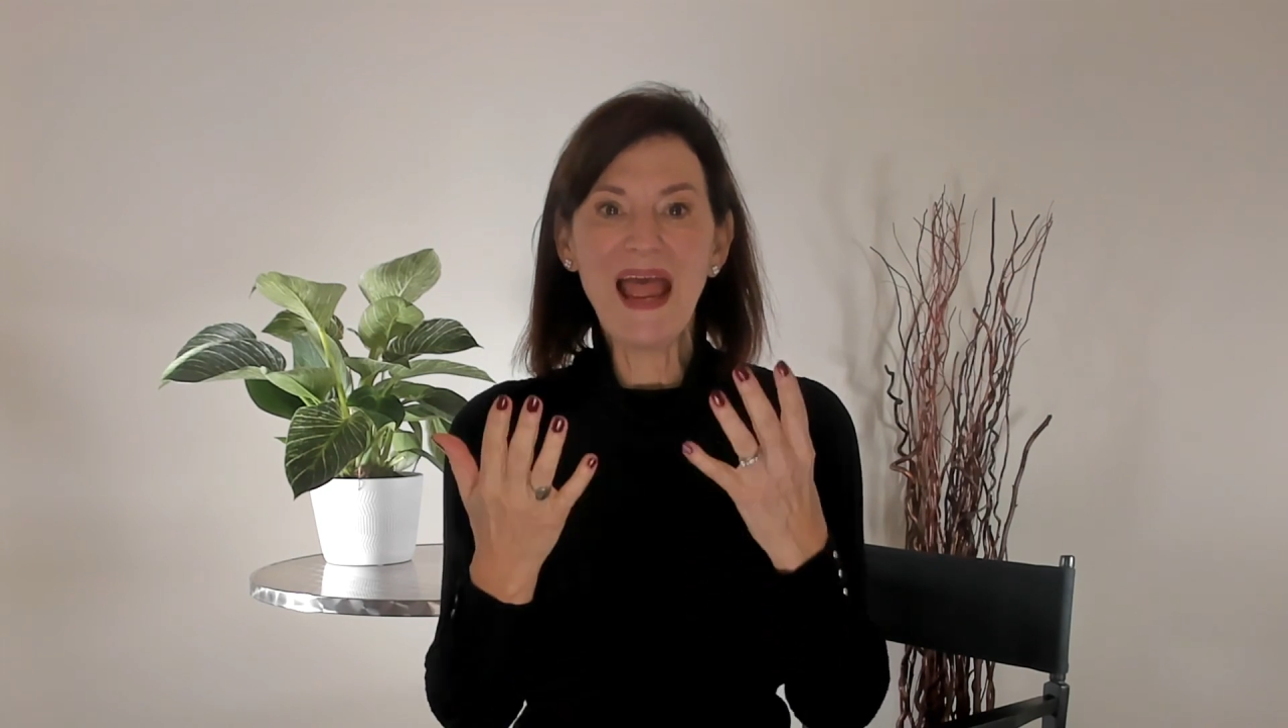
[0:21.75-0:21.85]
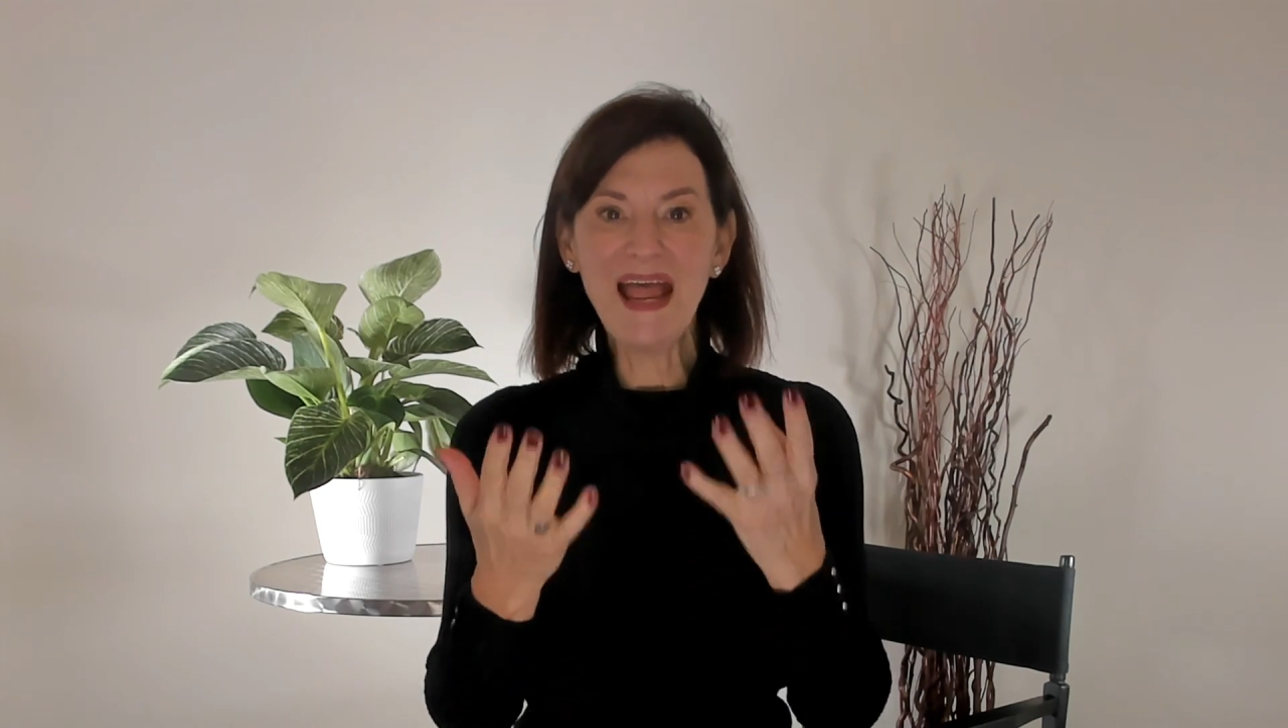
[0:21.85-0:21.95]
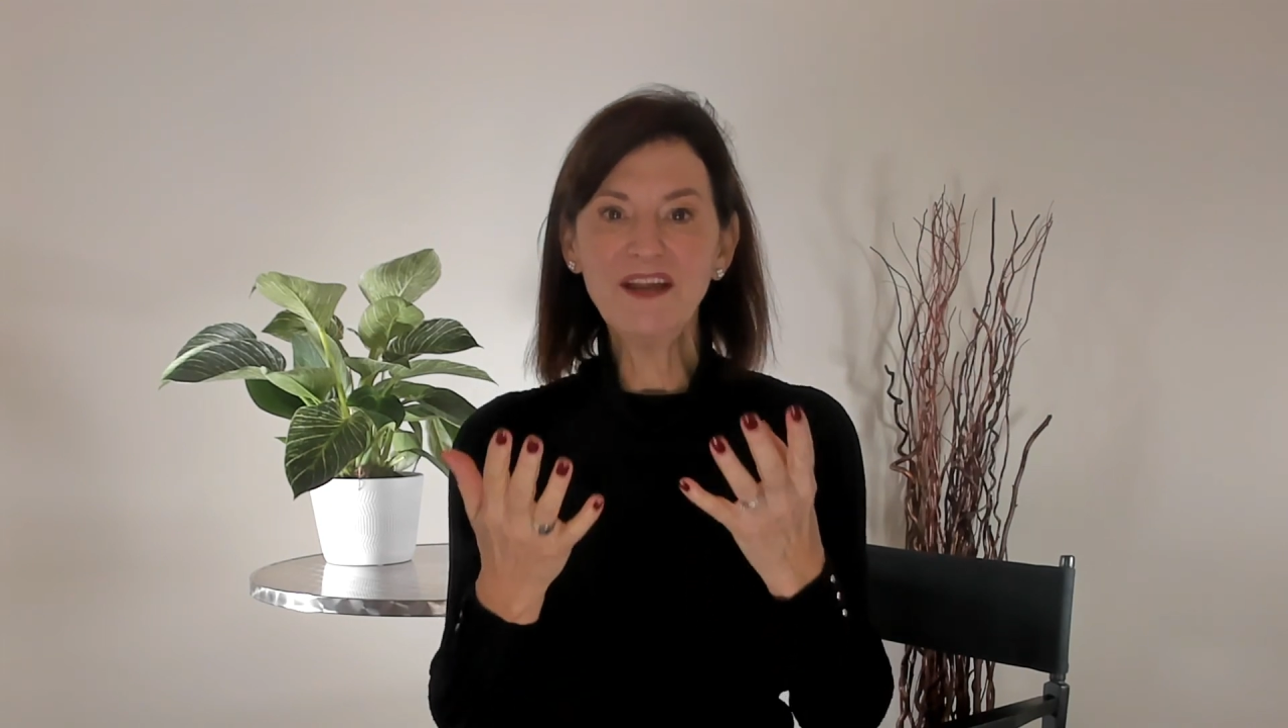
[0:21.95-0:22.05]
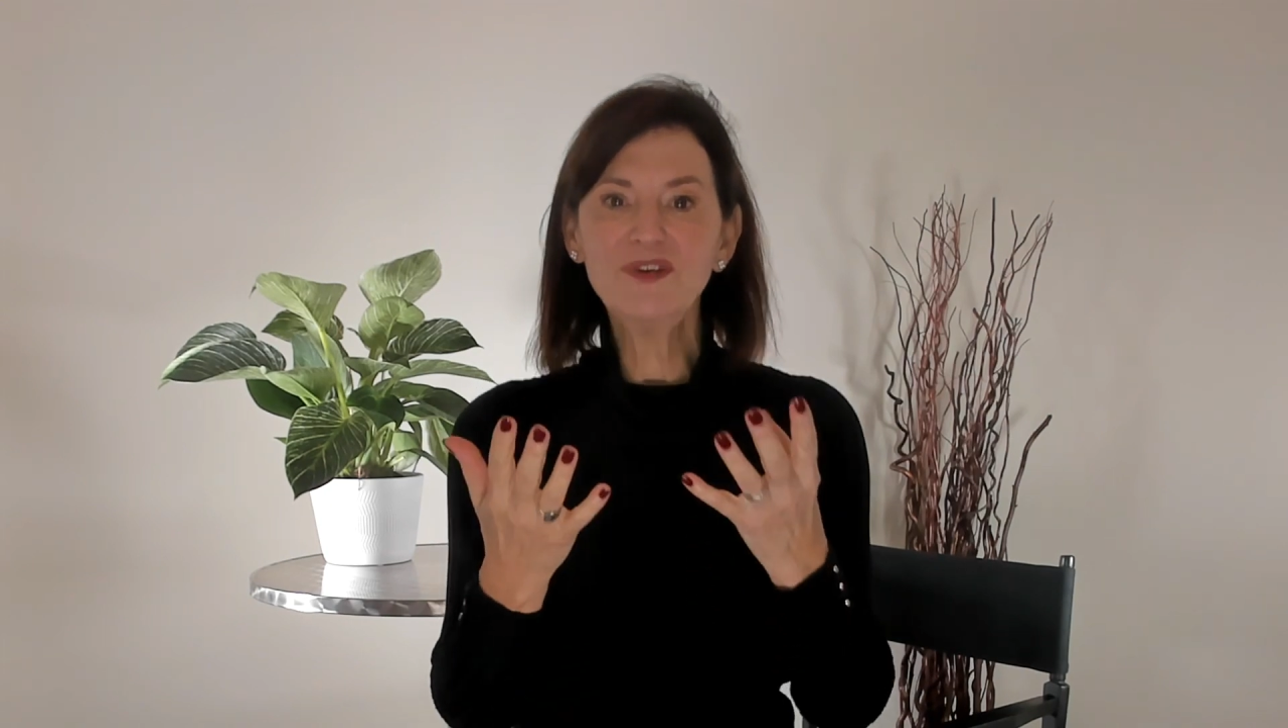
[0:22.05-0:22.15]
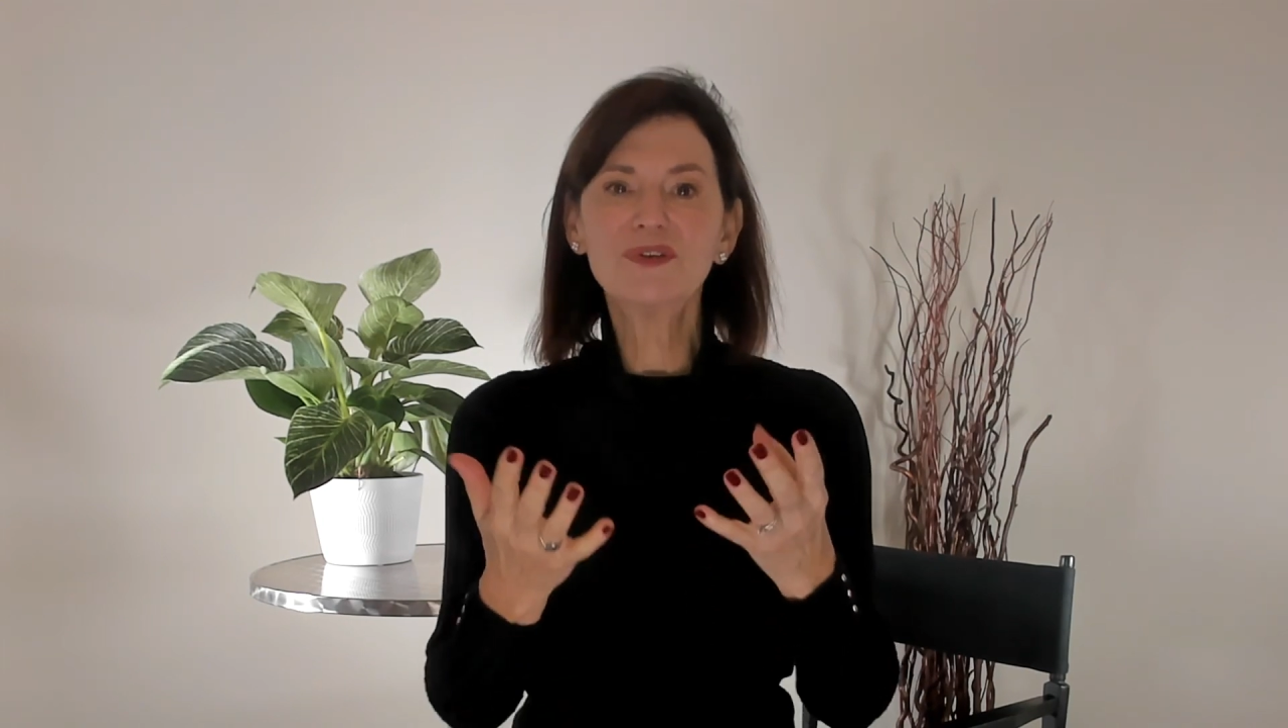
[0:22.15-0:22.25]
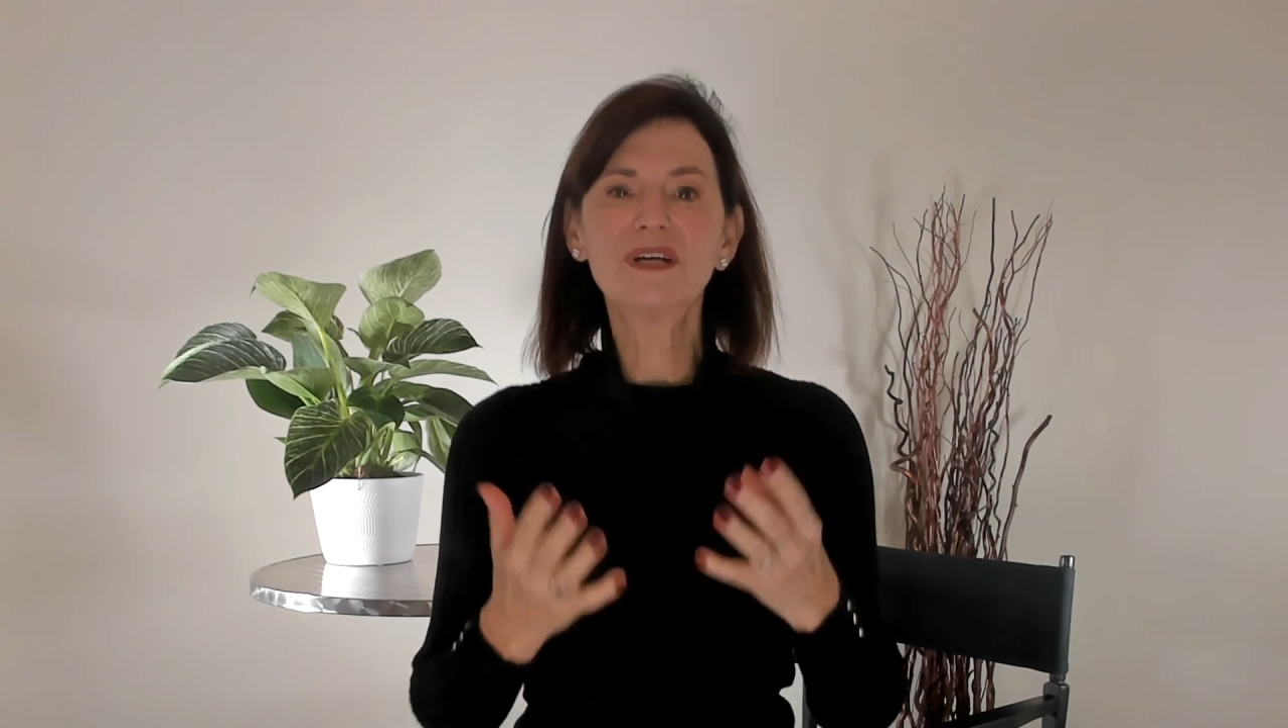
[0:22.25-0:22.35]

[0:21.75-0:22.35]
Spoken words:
and your